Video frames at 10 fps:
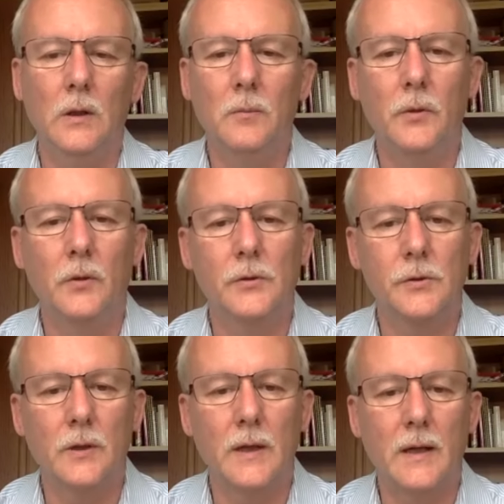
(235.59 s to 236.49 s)
but
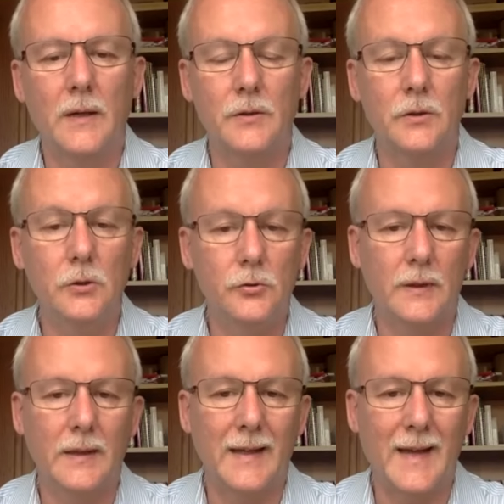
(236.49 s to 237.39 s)
also as a
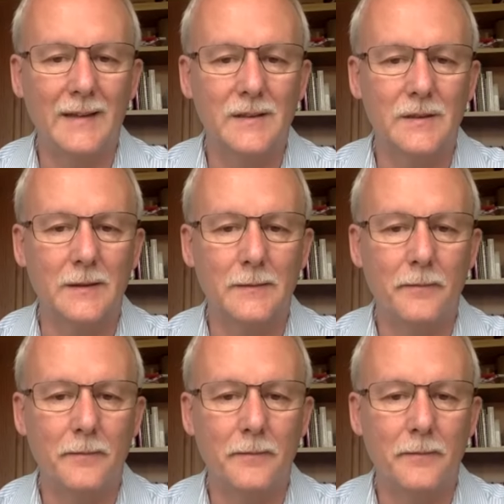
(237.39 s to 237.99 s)
nutrient enhancer,